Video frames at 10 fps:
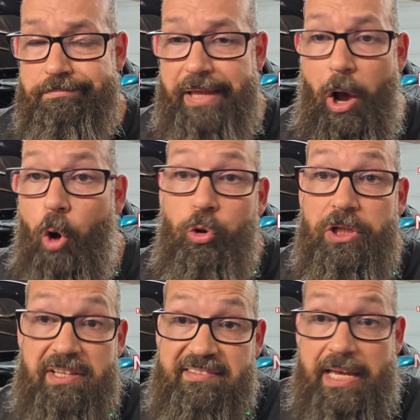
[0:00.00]
They all
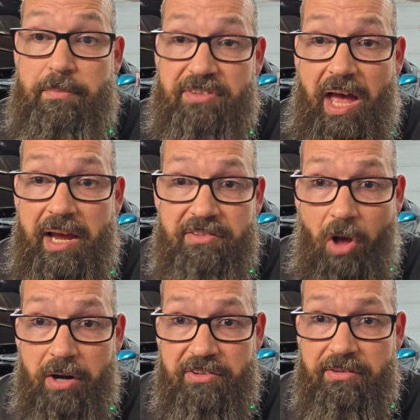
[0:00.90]
look the same size,
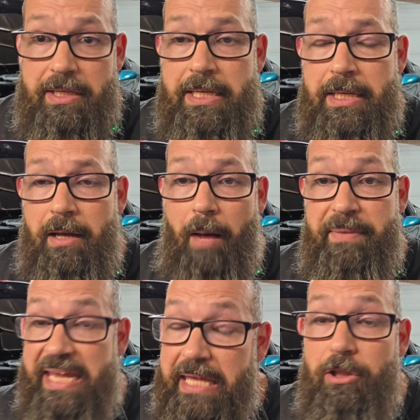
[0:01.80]
honestly.
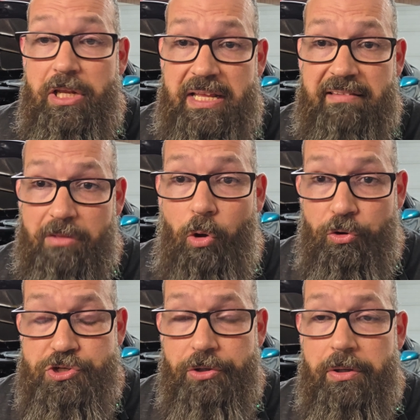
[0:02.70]
The inlet is
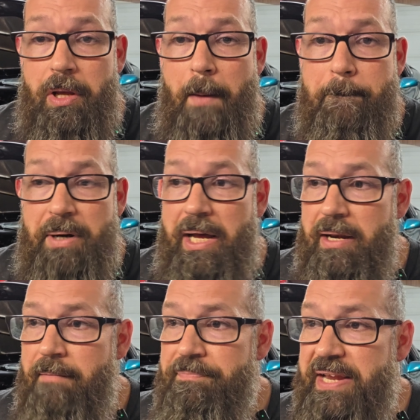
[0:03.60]
larger,
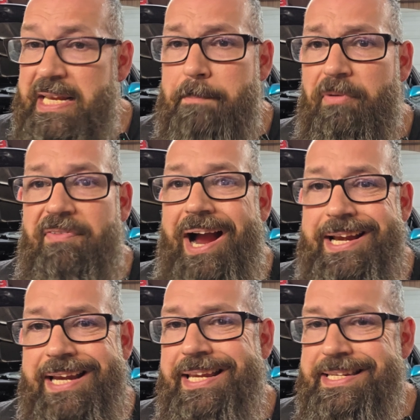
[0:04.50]
but they didn't
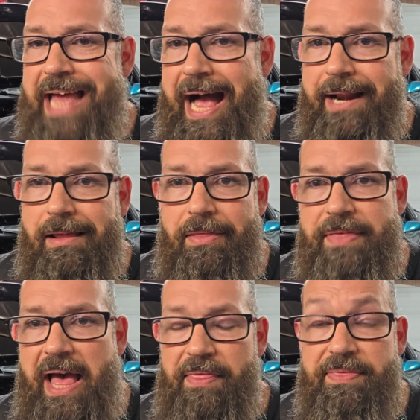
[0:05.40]
provide any data
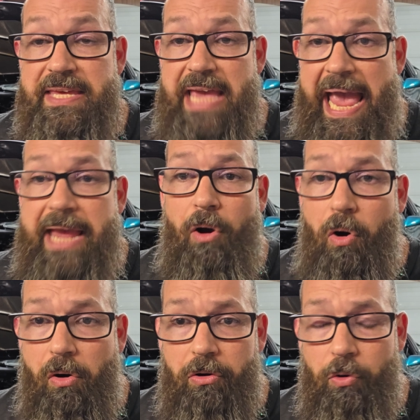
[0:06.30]
that the
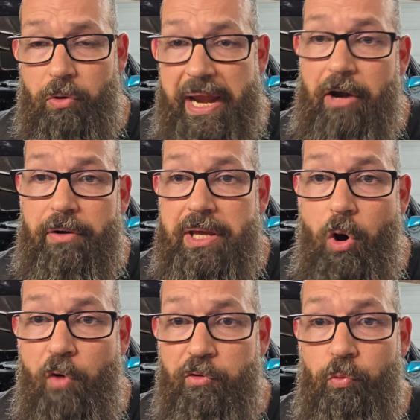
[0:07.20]
AR or area
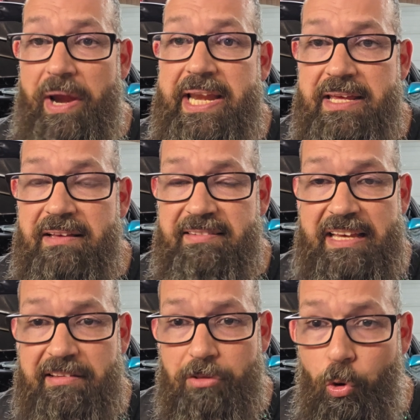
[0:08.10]
over radius
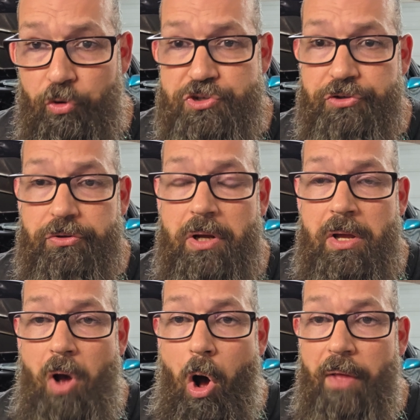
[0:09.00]
is larger
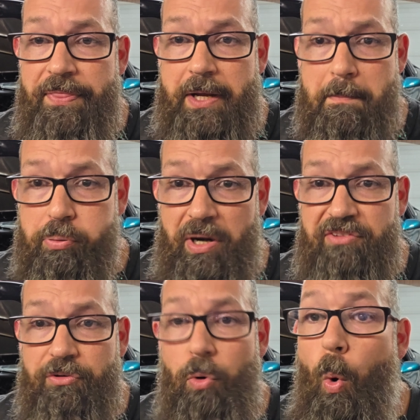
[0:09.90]
on the
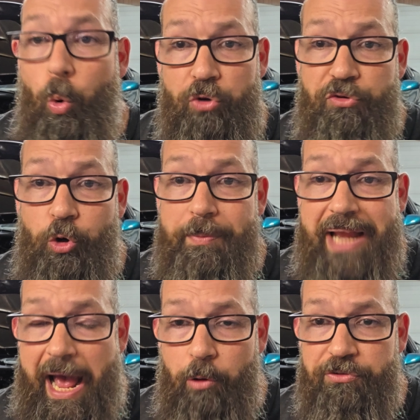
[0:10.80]
compressor or turbine
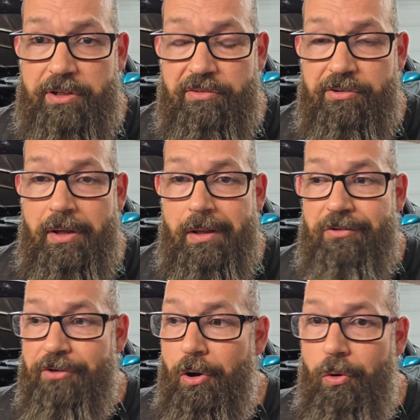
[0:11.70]
housings.
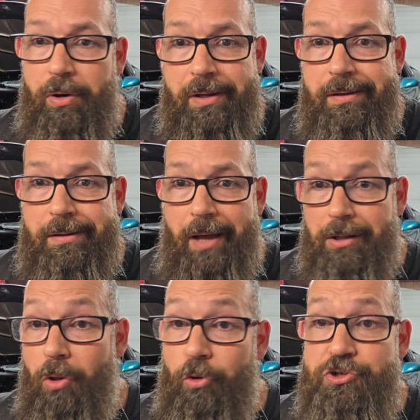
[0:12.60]
So a
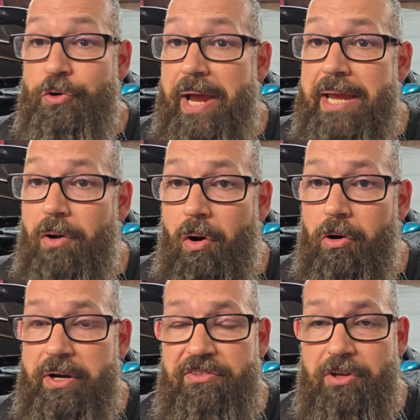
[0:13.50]
larger
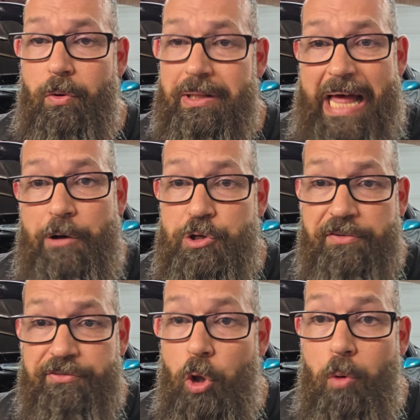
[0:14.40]
AR is going to allow you to
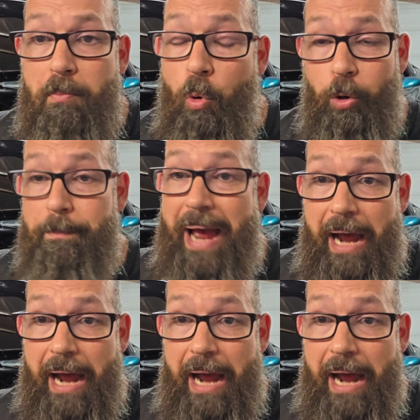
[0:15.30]
flow more